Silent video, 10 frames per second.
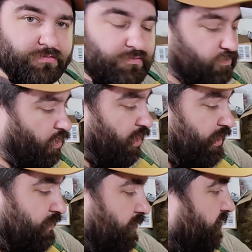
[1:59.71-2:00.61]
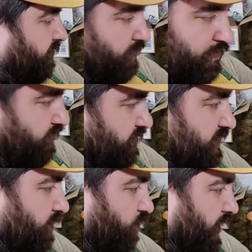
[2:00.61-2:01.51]
rod,
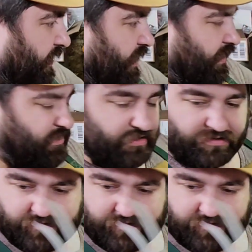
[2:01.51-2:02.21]
some wing nuts,